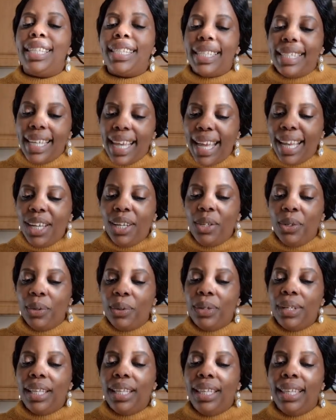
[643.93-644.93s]
tell
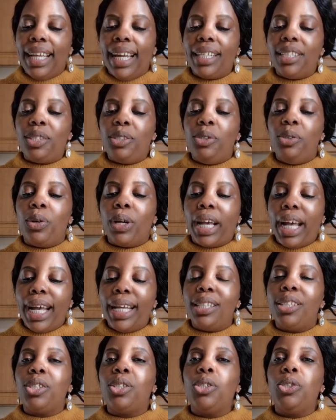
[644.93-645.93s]
you that you
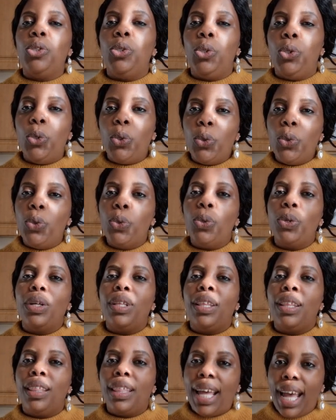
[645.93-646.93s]
can't do
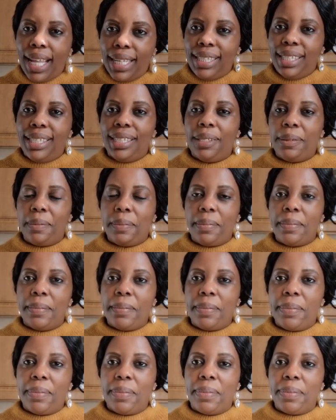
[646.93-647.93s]
that,
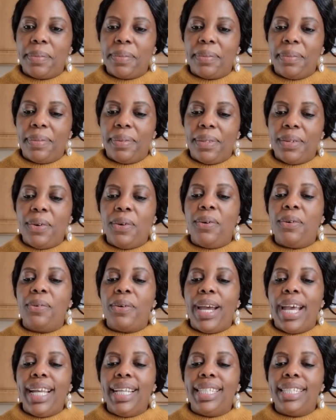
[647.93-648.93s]
all
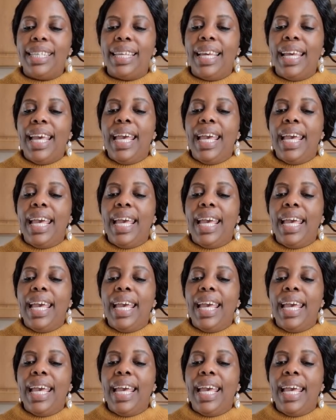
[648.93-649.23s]
right?